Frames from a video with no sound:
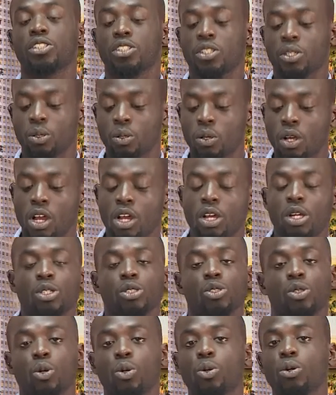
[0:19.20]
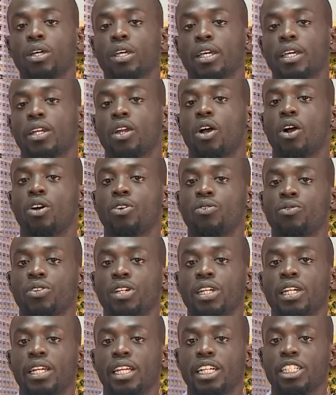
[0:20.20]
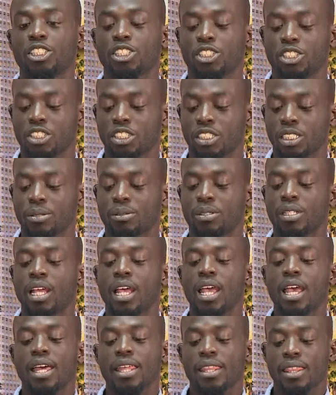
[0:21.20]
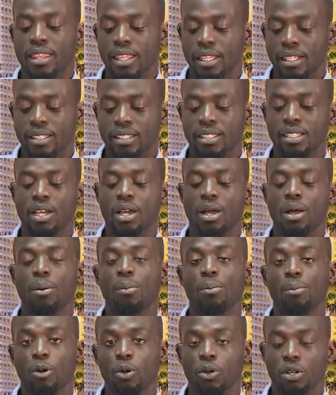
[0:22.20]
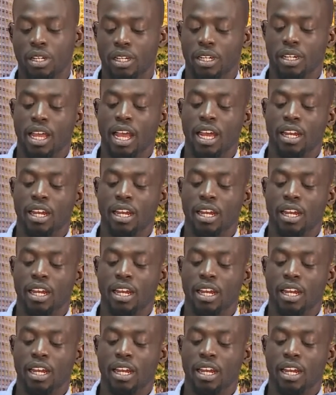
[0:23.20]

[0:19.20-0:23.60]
still talking on relationships this morning.